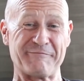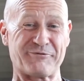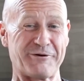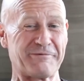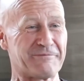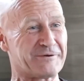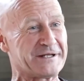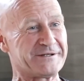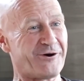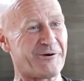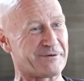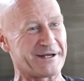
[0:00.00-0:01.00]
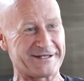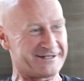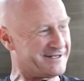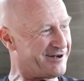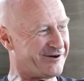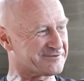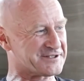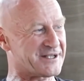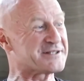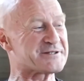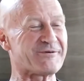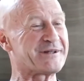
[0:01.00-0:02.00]
probably not, Pete. You know, I was
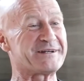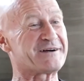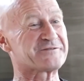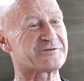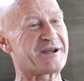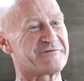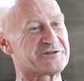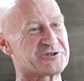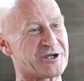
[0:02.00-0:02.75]
sensible enough to have a